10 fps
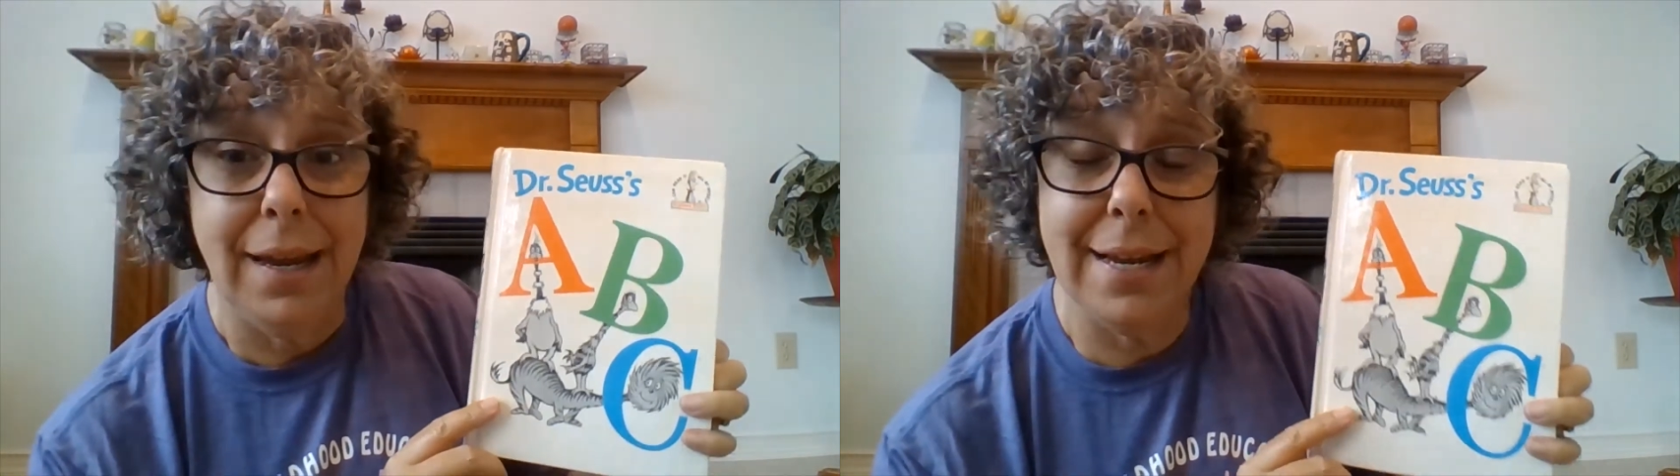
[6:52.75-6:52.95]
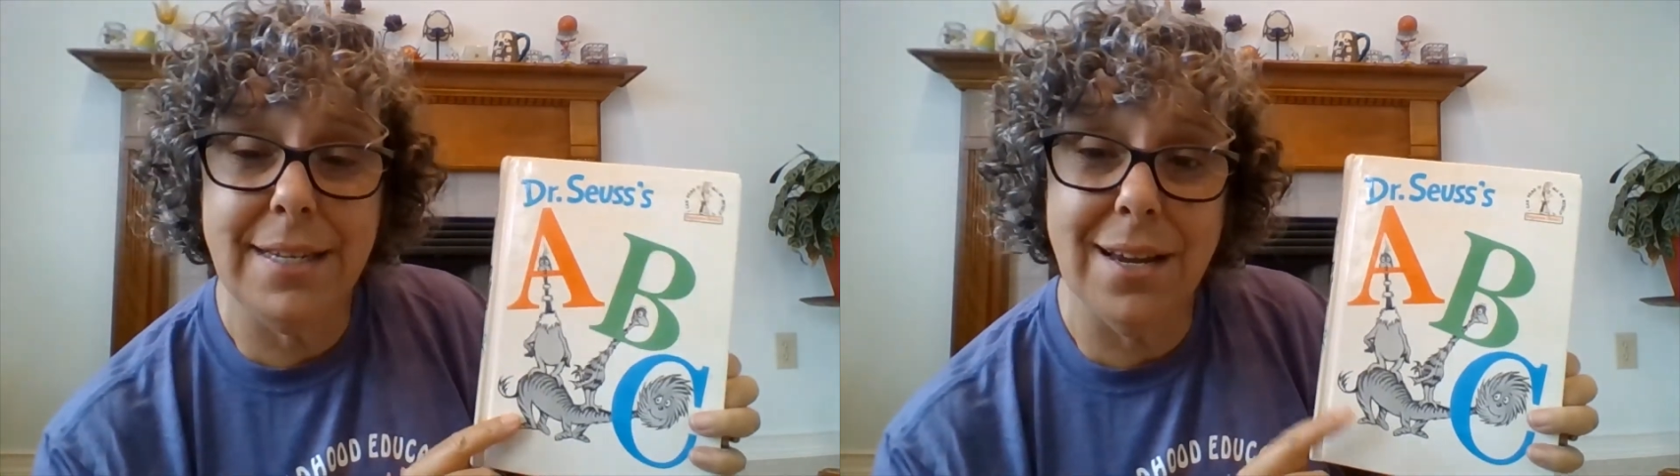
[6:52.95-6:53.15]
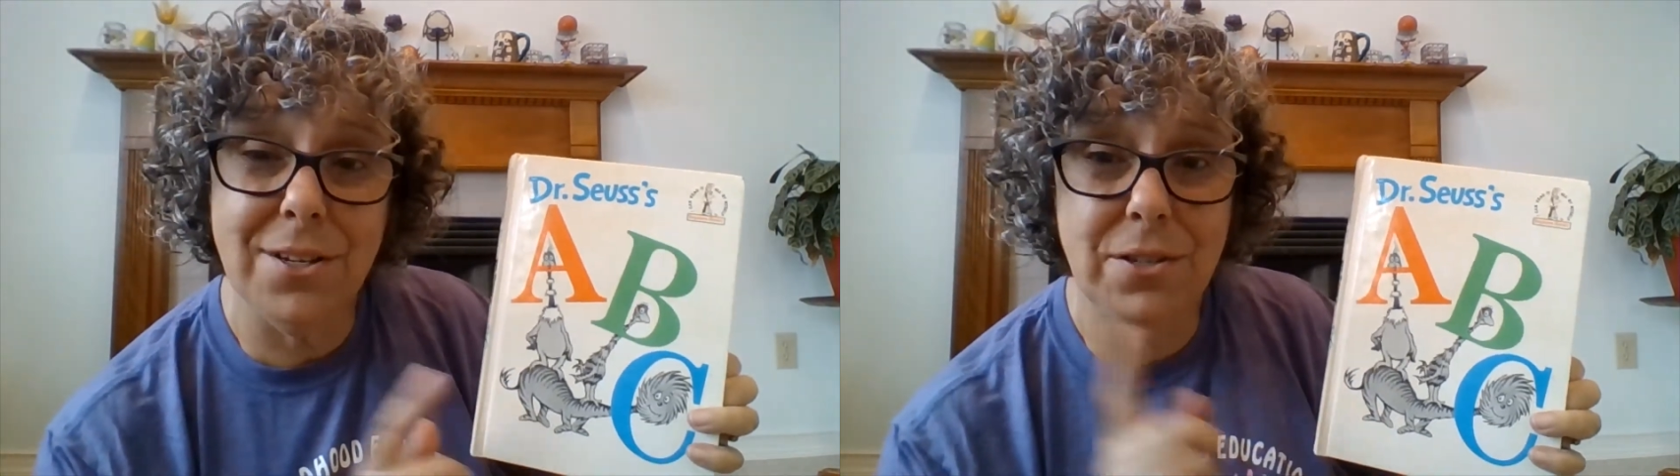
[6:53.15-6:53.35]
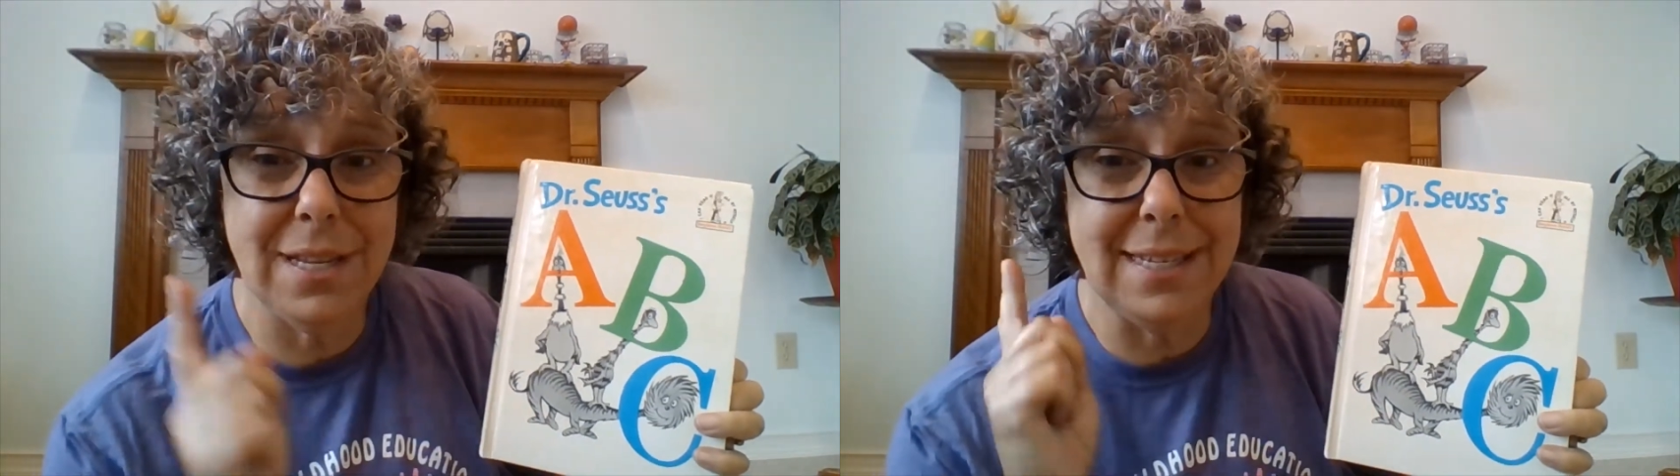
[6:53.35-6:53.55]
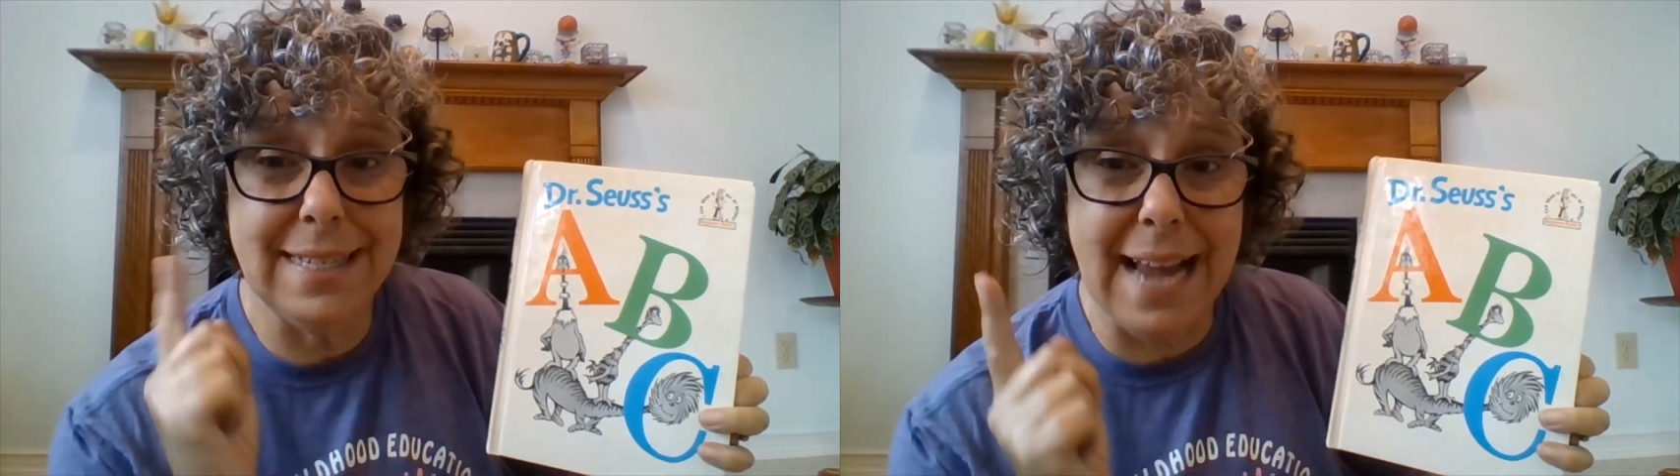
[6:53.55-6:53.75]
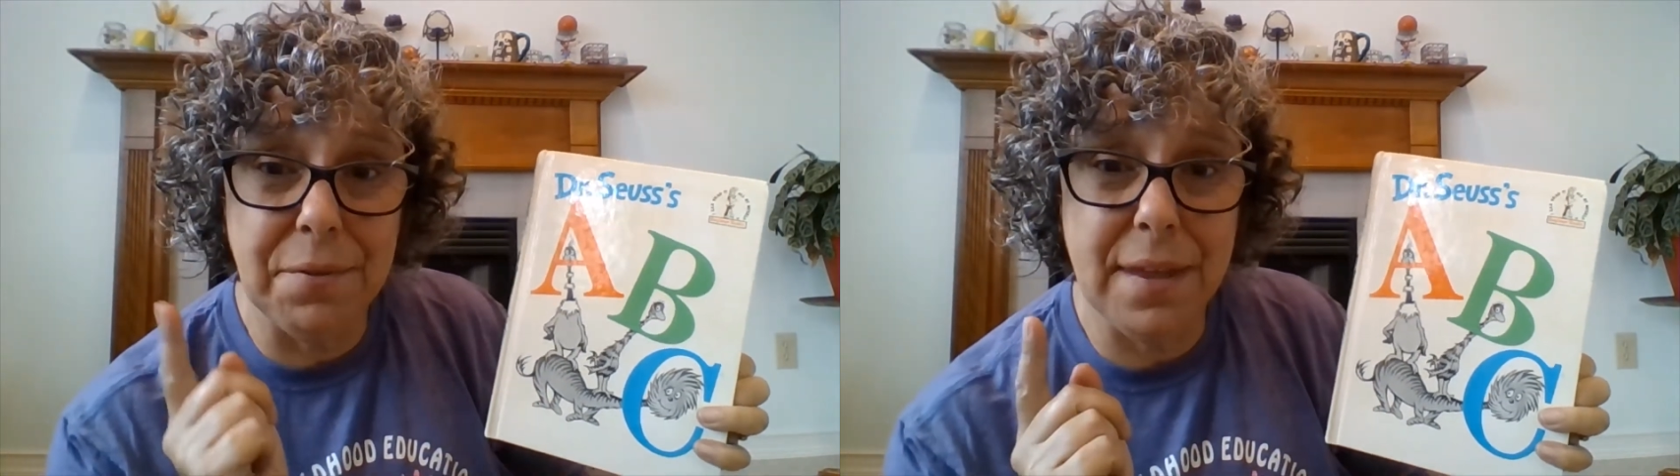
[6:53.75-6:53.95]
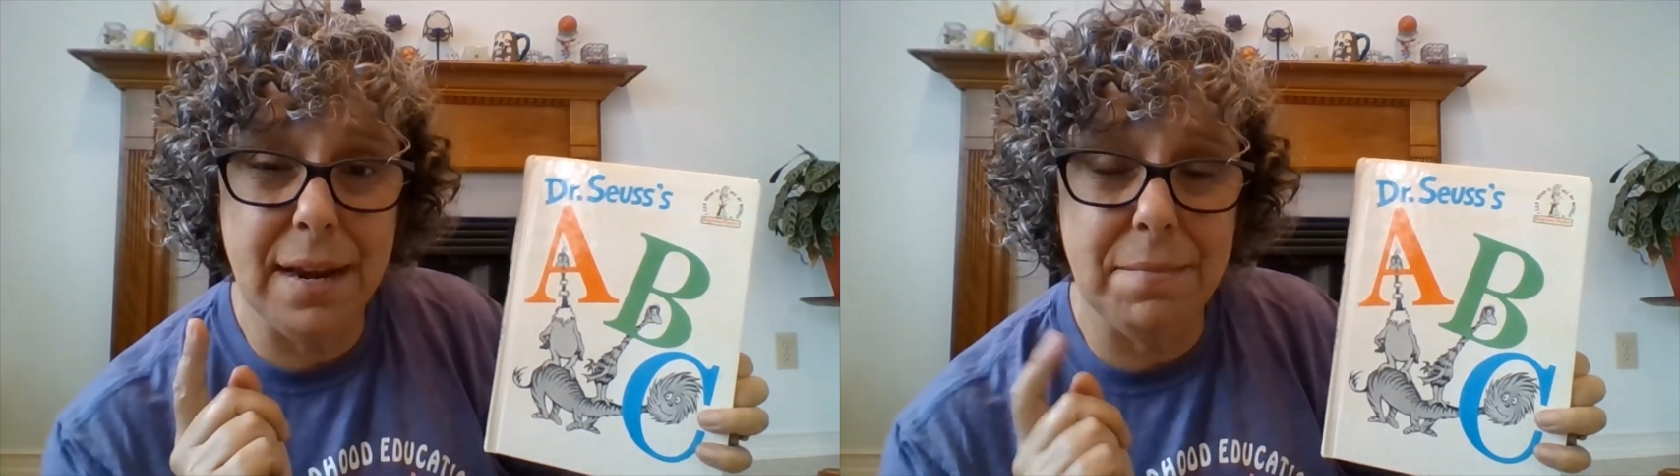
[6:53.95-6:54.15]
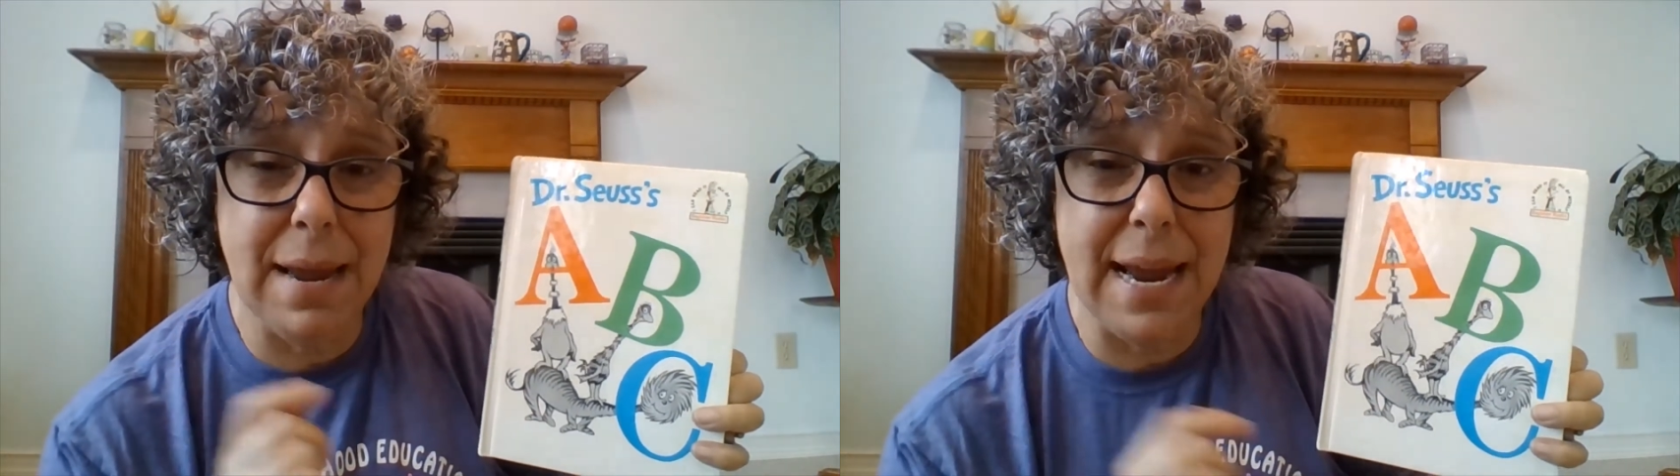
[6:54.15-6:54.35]
it tells you the sound that
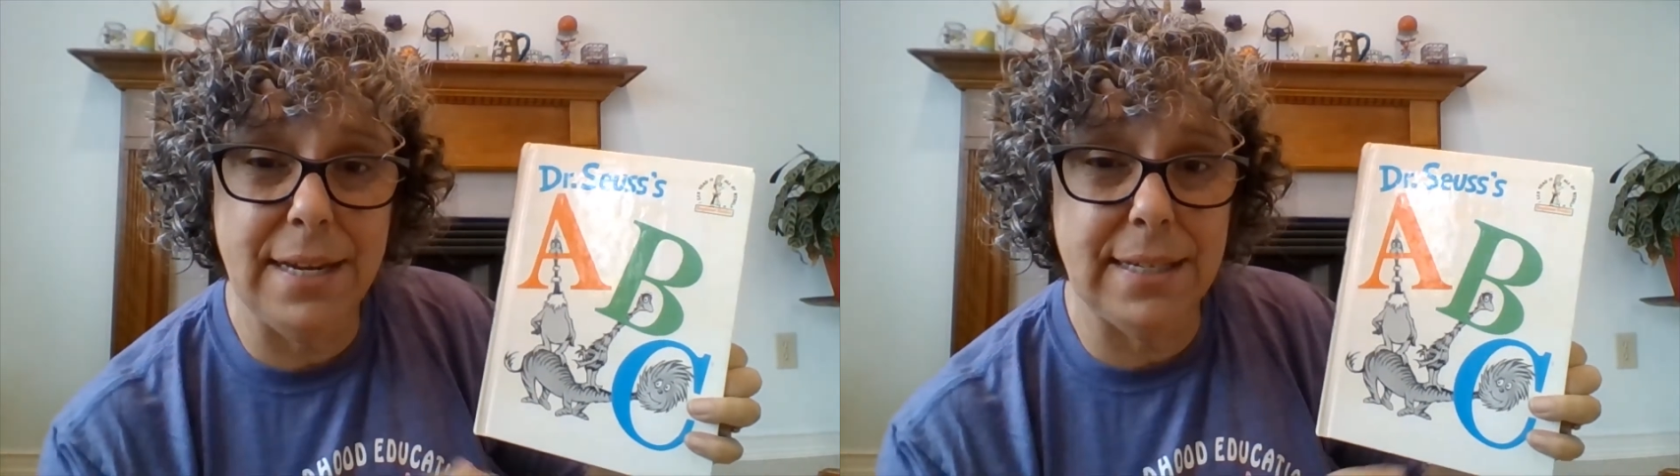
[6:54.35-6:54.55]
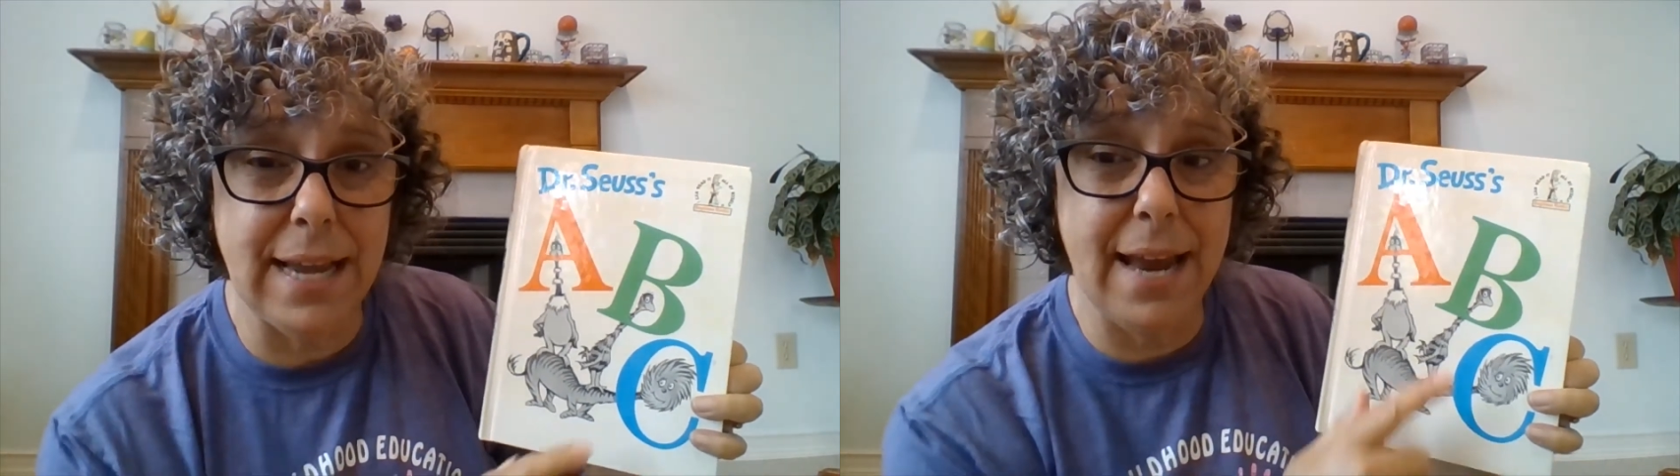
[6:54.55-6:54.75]
it makes,